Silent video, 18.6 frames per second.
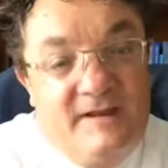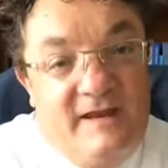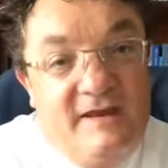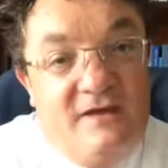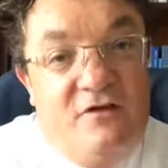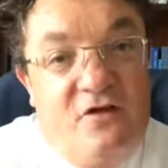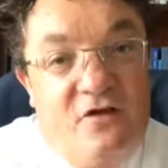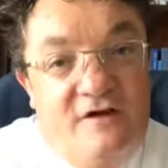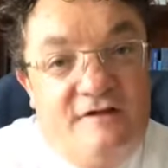
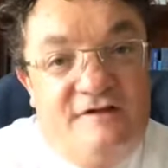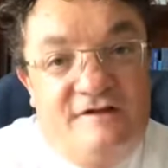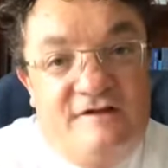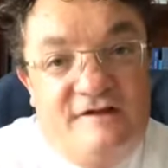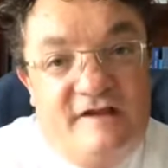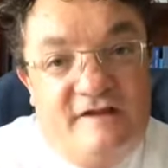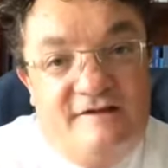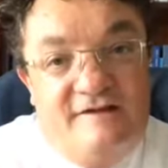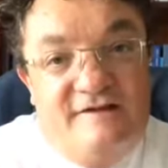It
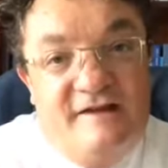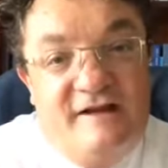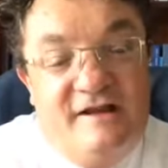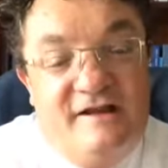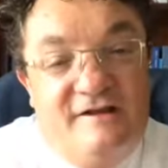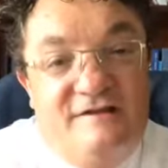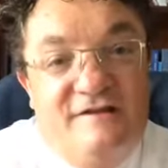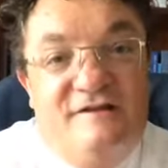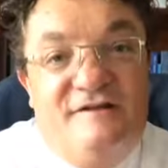costs us
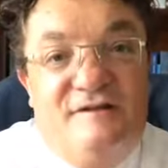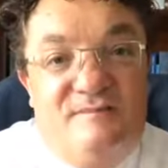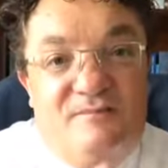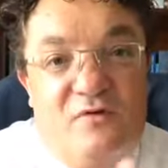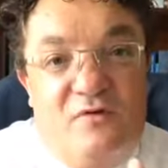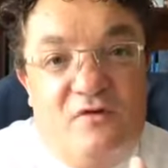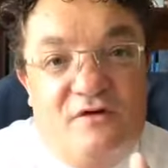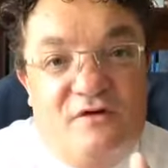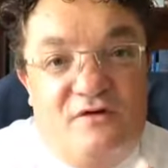to
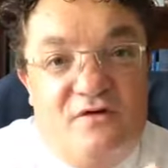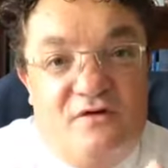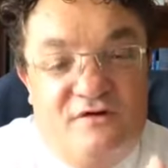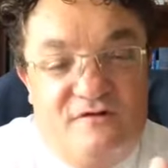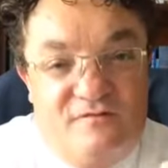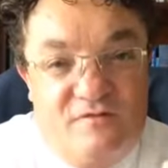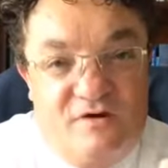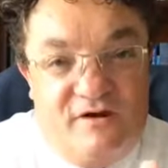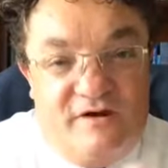support
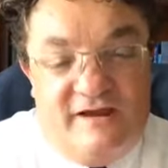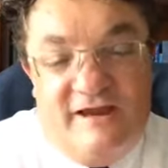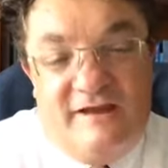God's work,